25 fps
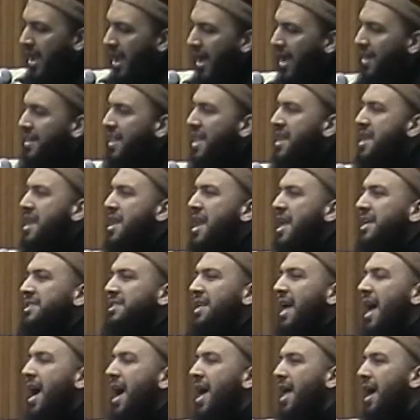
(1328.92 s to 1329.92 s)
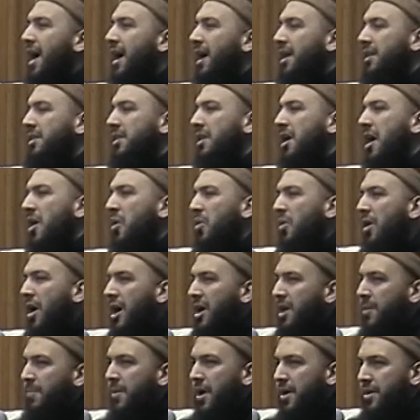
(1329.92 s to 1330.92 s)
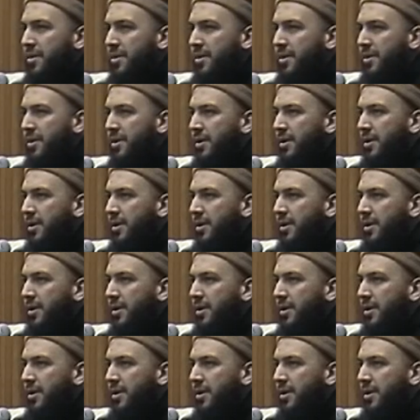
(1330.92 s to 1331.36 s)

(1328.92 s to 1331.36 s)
And then the next ayah, Allahu Akbar.